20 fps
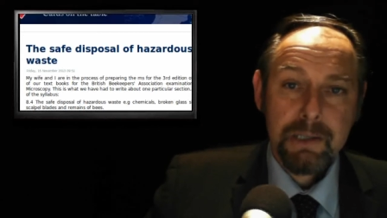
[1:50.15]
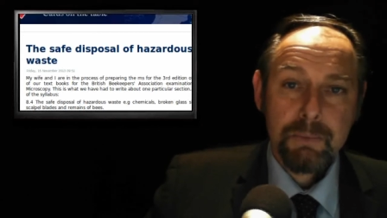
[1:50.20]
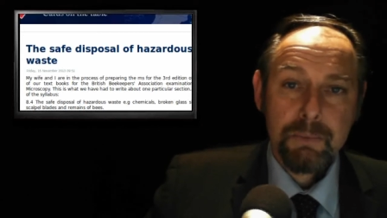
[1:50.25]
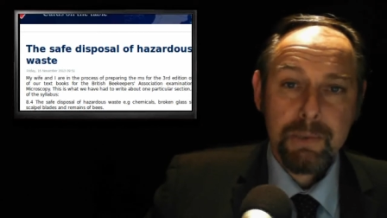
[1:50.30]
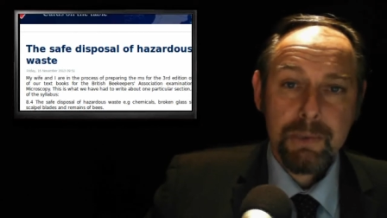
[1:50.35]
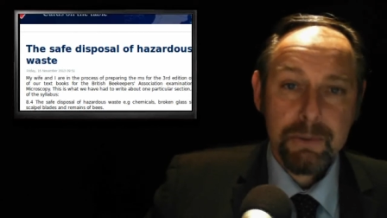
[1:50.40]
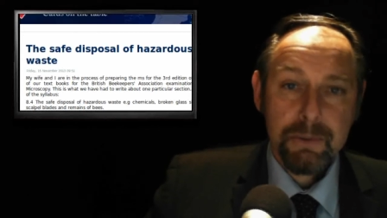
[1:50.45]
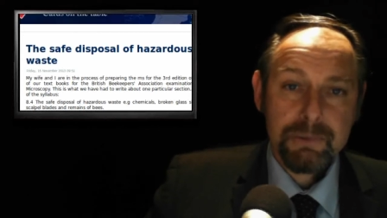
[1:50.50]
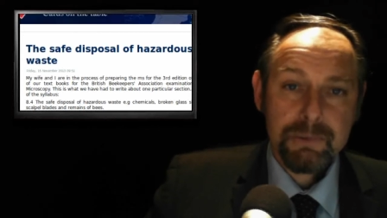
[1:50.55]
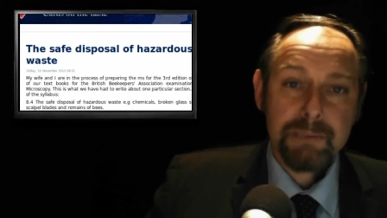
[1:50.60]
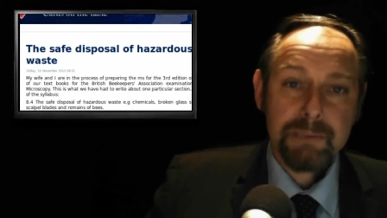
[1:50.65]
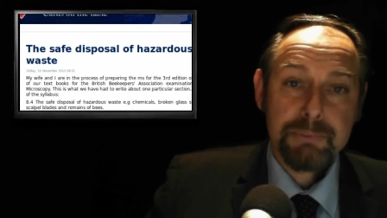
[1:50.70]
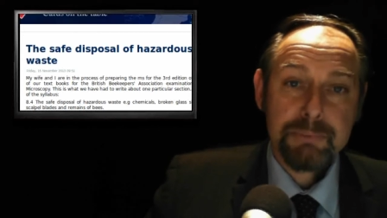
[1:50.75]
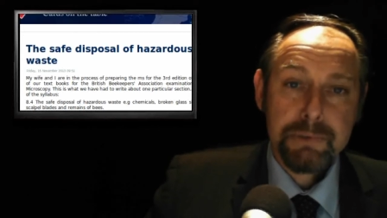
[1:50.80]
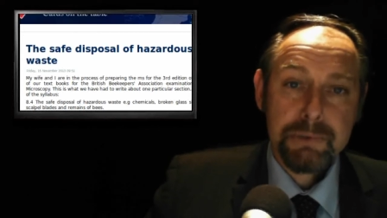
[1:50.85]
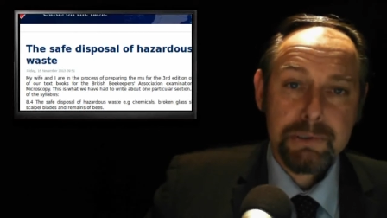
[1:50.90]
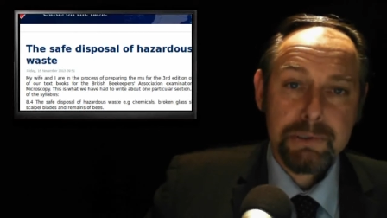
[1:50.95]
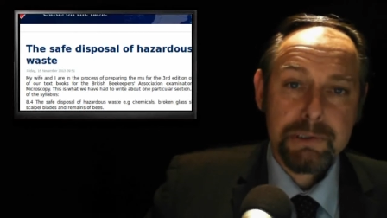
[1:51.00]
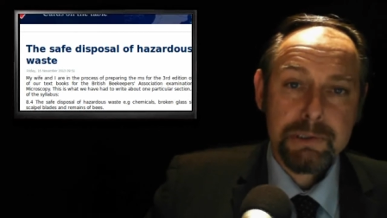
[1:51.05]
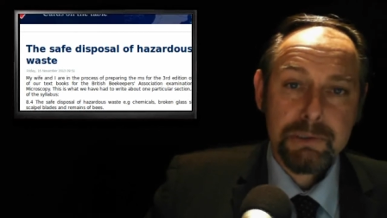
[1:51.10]
we thought it
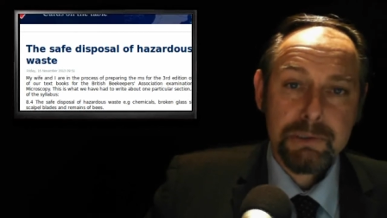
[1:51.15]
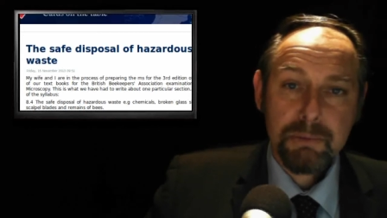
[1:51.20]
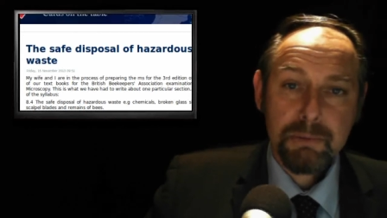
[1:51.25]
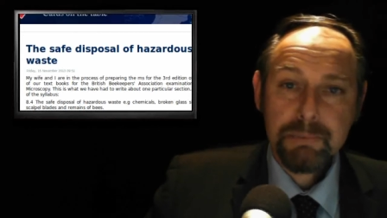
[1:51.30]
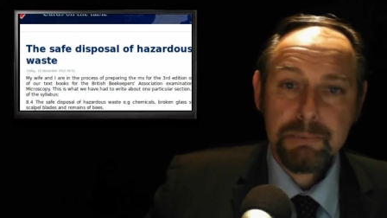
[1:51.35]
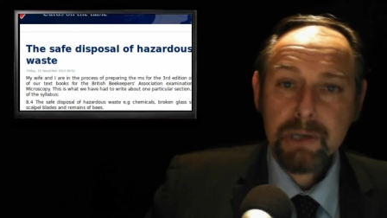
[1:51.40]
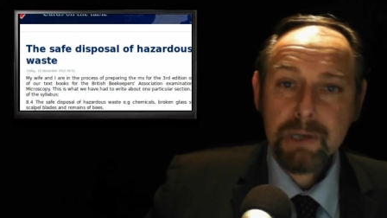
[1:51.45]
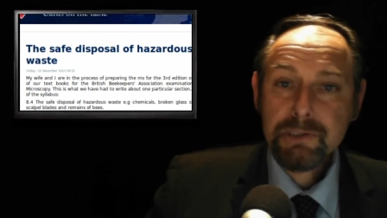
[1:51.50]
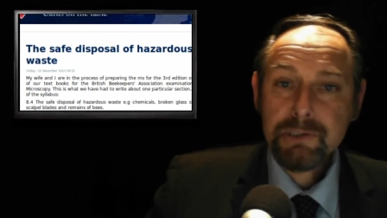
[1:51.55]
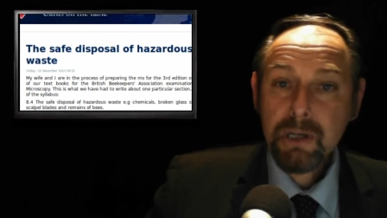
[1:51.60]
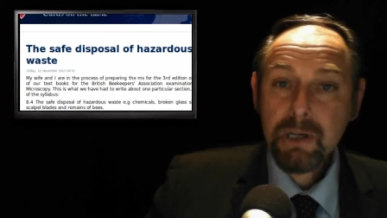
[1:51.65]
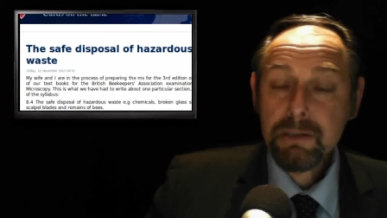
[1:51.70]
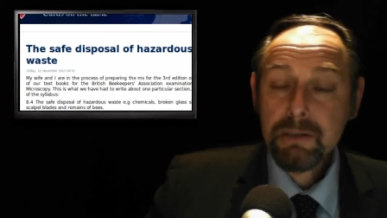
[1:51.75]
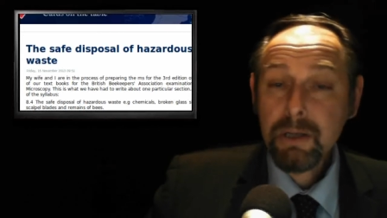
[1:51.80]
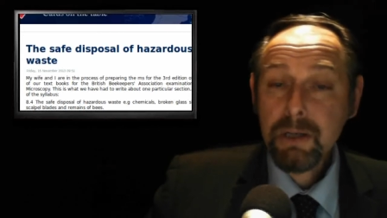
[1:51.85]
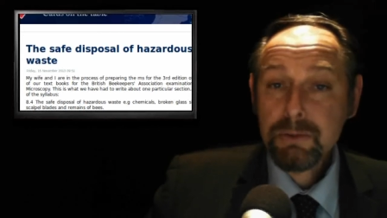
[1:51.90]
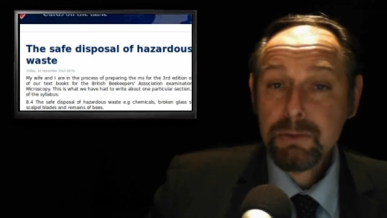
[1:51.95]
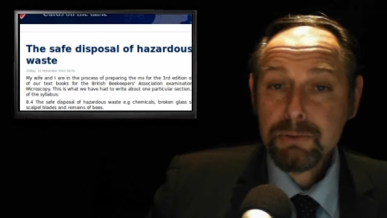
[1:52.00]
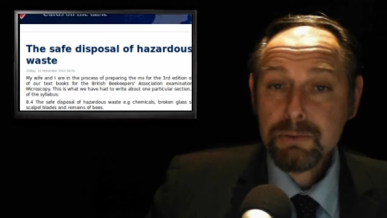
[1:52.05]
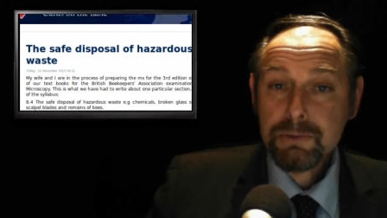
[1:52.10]
prudent to approach our
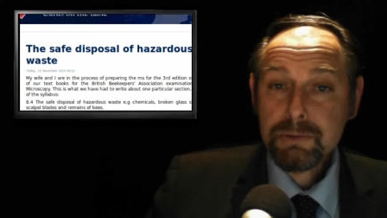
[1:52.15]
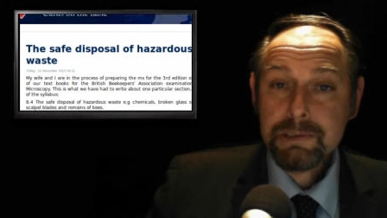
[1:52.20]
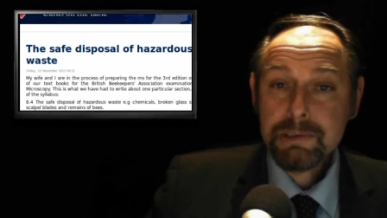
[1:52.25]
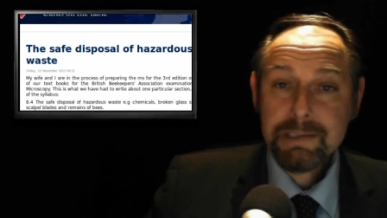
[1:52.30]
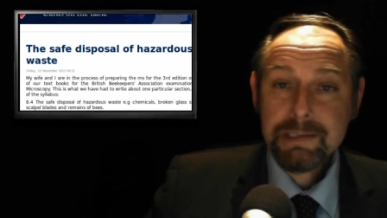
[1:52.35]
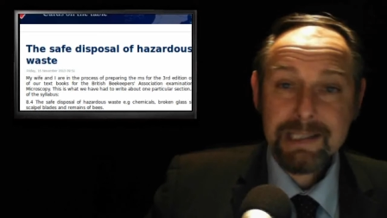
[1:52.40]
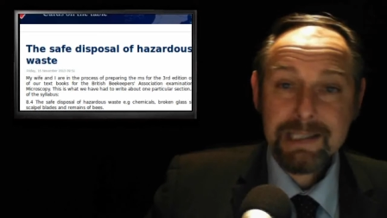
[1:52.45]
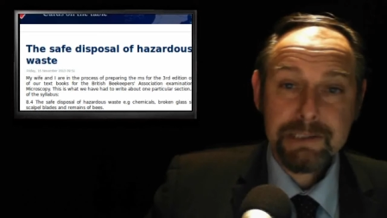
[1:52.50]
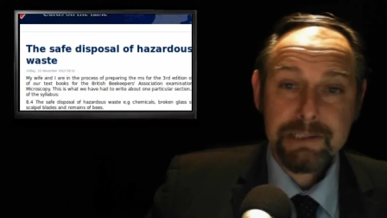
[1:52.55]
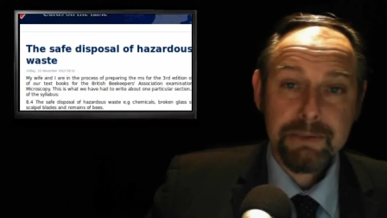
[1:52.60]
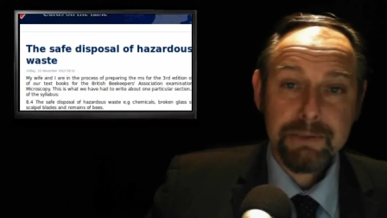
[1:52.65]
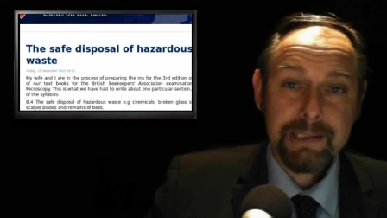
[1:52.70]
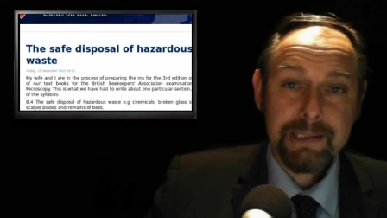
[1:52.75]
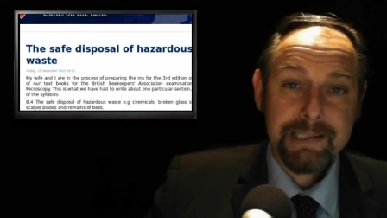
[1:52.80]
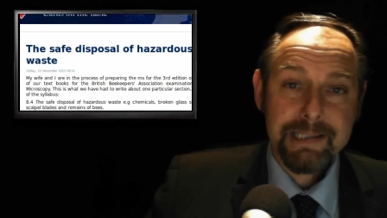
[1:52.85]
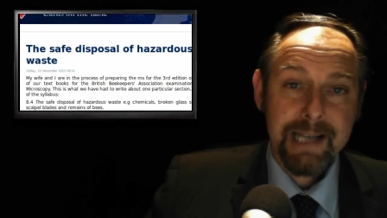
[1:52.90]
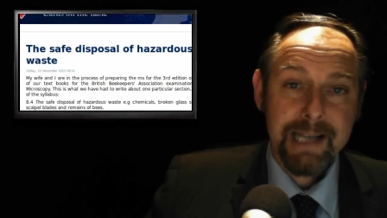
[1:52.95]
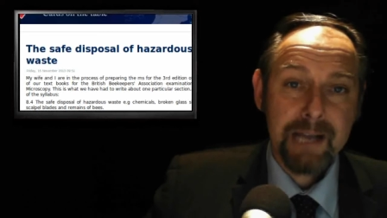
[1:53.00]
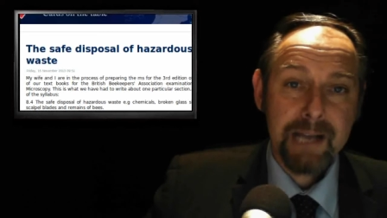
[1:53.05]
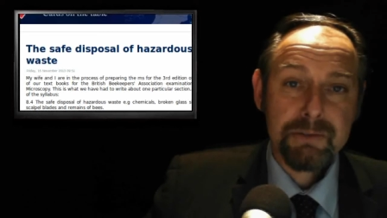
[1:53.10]
local district
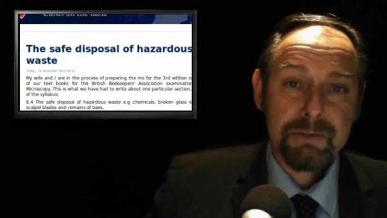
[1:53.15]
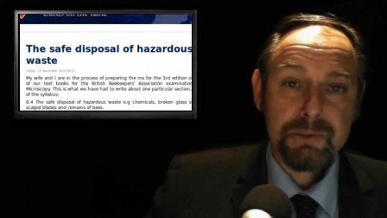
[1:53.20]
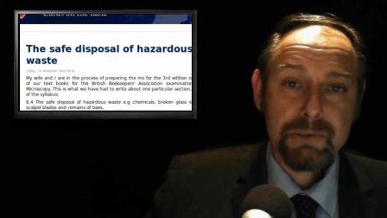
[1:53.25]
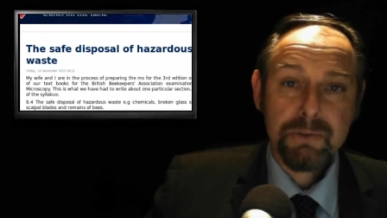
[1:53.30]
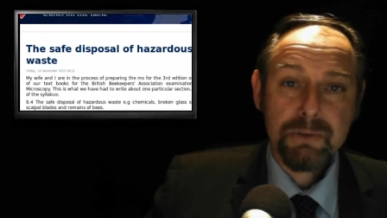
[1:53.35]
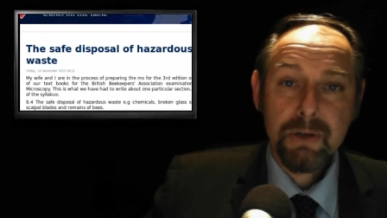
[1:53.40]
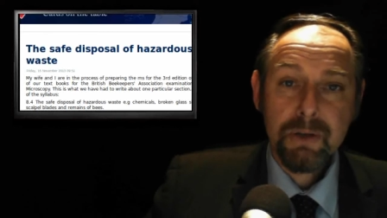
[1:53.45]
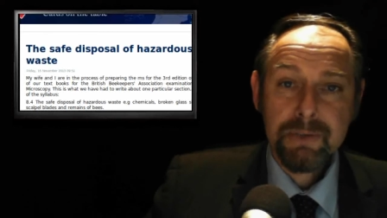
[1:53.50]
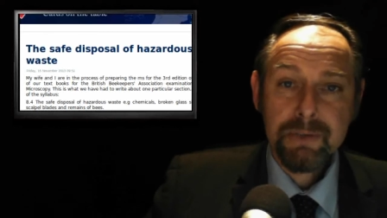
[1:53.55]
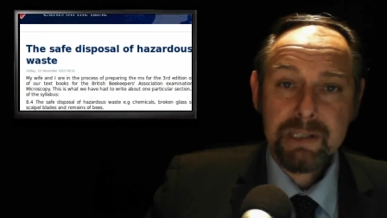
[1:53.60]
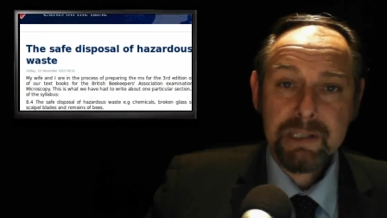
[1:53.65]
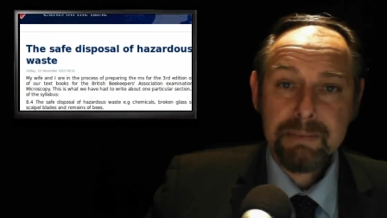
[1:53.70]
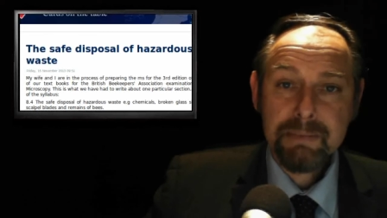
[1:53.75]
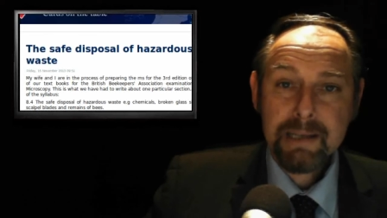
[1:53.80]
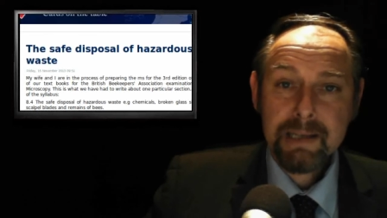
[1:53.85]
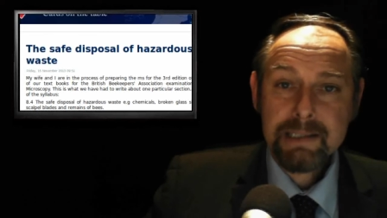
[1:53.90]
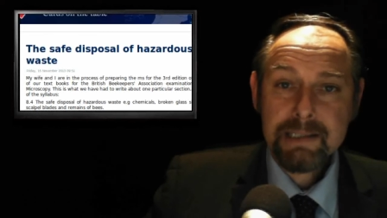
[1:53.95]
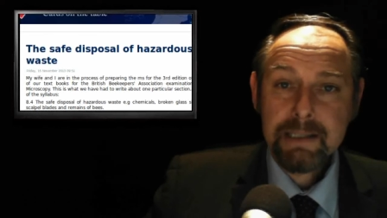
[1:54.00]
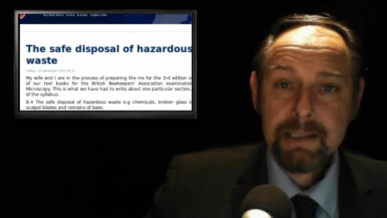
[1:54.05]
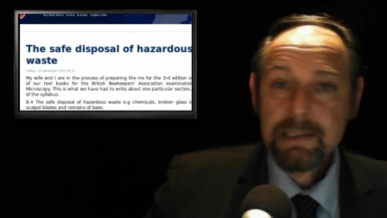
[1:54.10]
council on this
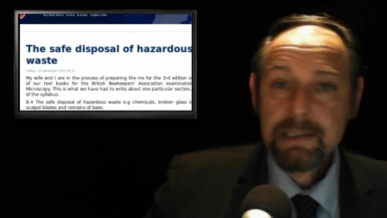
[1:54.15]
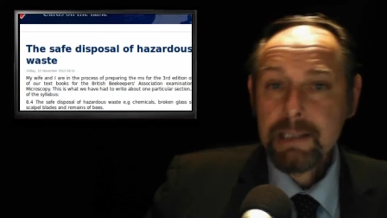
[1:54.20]
matter,